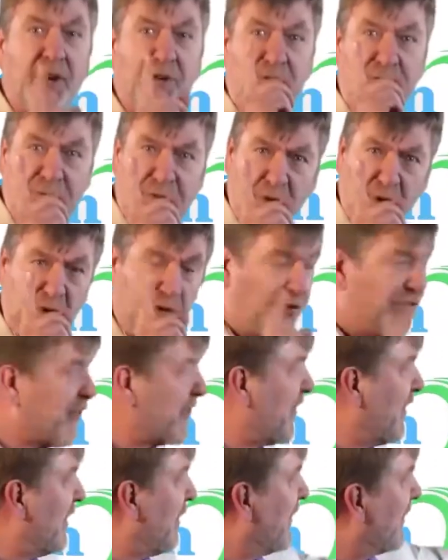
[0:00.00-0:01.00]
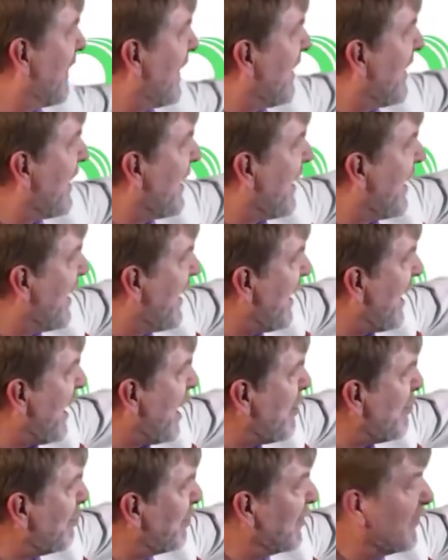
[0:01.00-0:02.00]
First, they
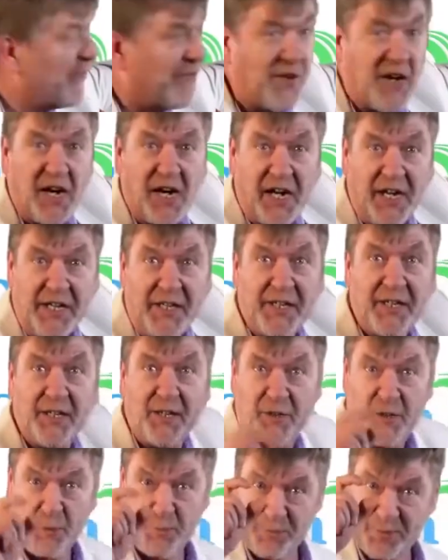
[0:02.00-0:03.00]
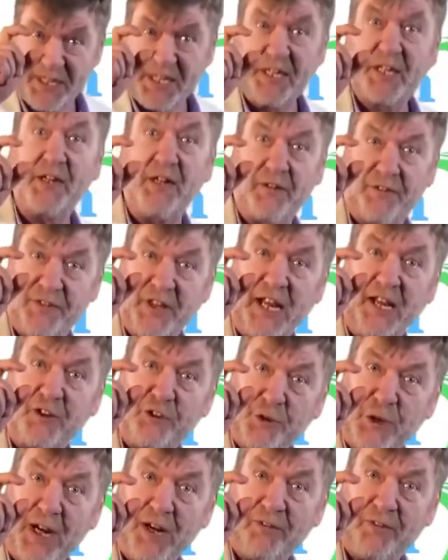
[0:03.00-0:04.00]
amplify the peak of that
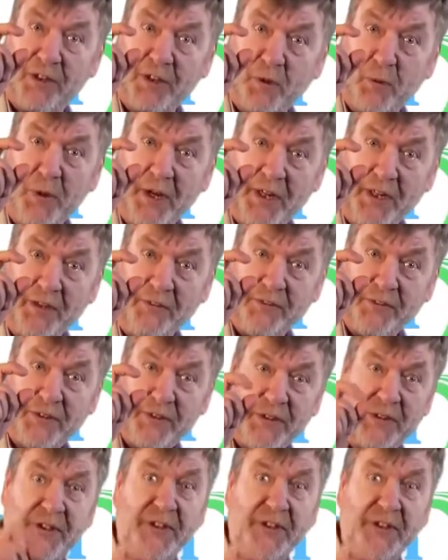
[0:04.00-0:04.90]
traveling wave.